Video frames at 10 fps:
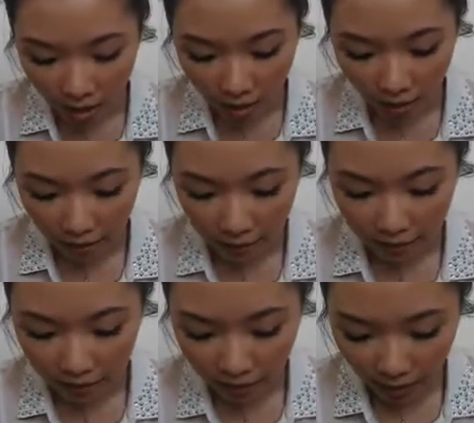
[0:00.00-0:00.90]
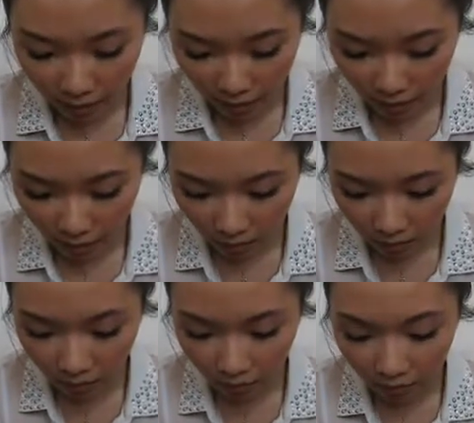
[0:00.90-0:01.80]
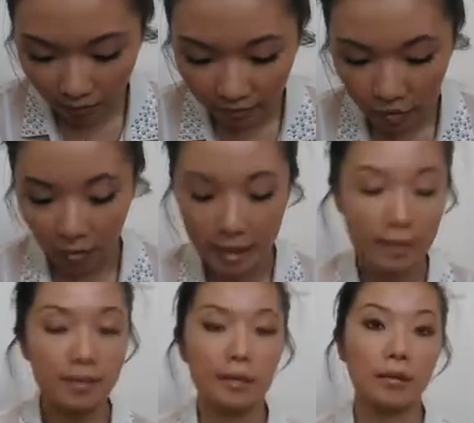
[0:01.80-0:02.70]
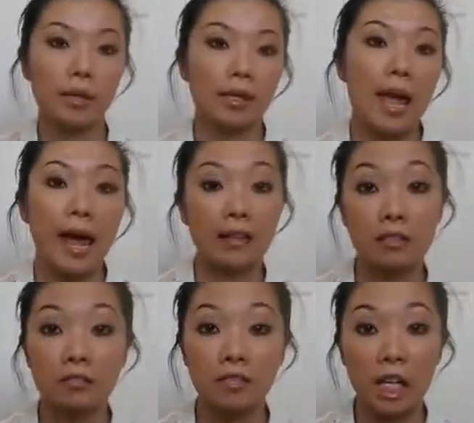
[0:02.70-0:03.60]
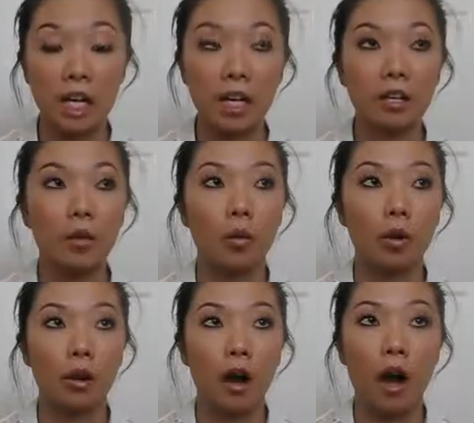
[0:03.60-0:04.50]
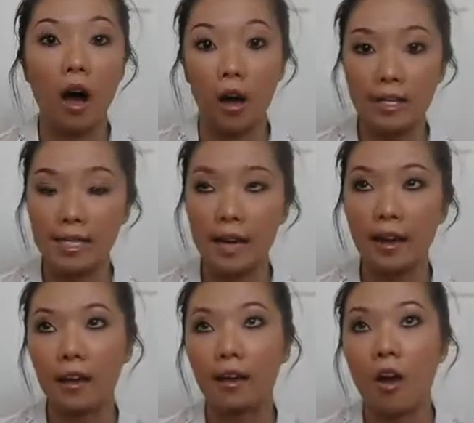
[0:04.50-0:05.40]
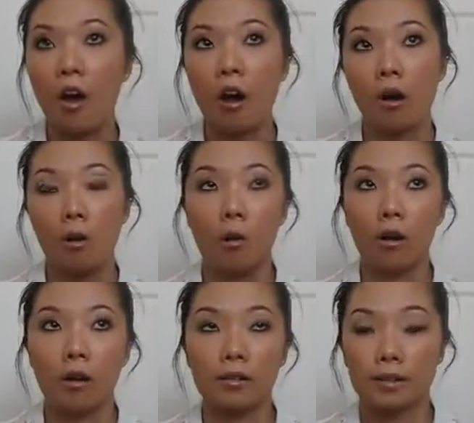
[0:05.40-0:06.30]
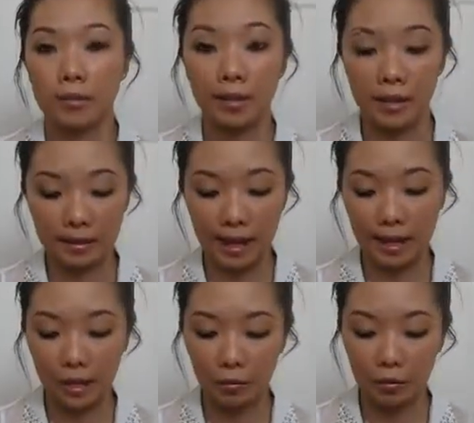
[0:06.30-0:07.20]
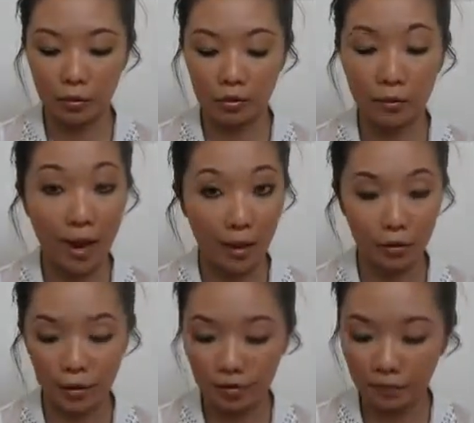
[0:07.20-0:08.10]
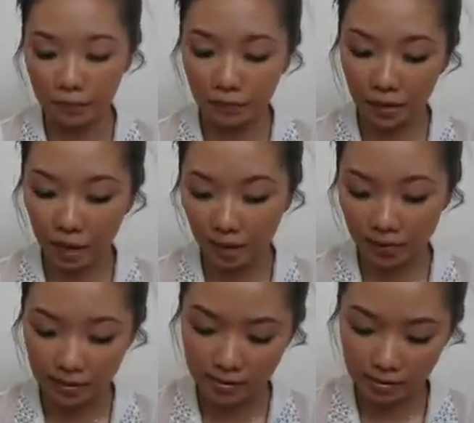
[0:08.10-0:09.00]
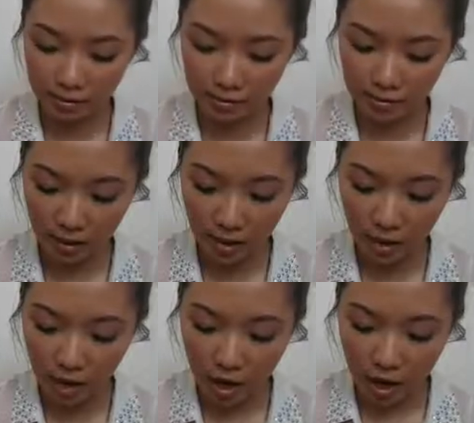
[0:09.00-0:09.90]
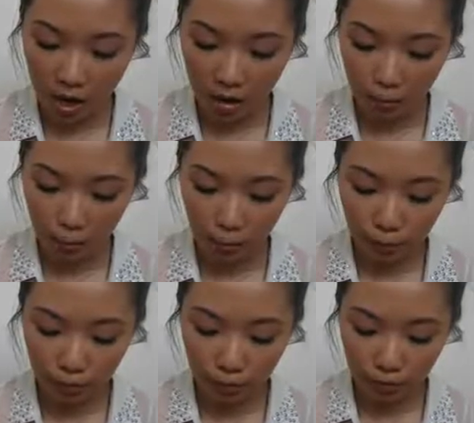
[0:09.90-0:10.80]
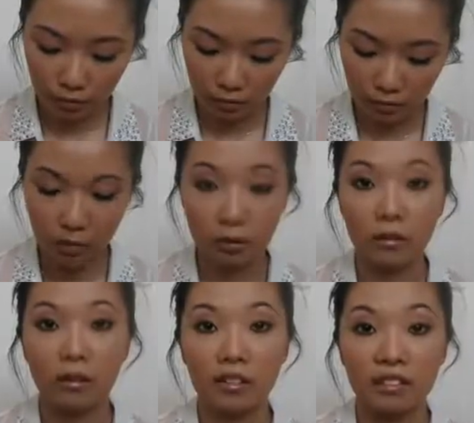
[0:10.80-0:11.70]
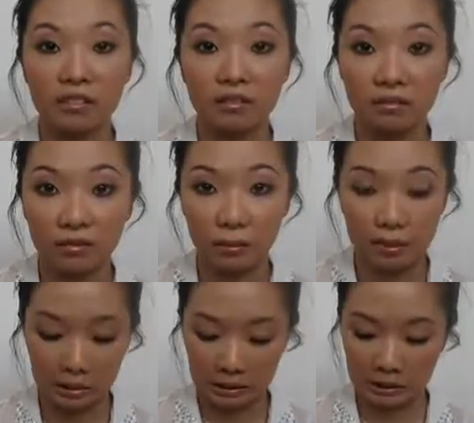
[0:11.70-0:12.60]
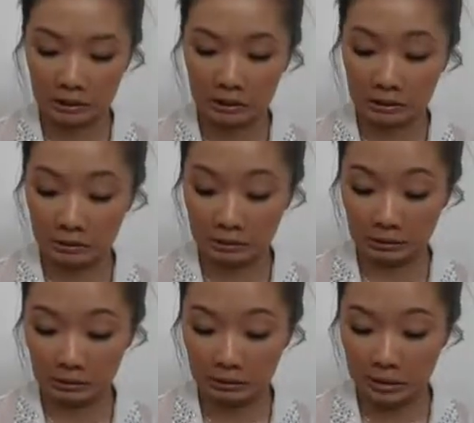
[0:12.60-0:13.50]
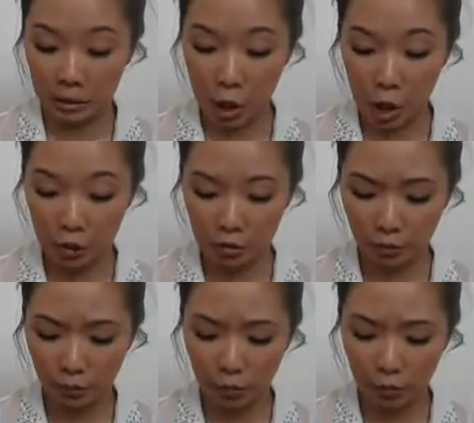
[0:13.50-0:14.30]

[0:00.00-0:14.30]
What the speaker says: And then if I feel like it's going to be an active day or a hot day or something like that, I will use a powder. And this is the, I don't know how to say that, Tarte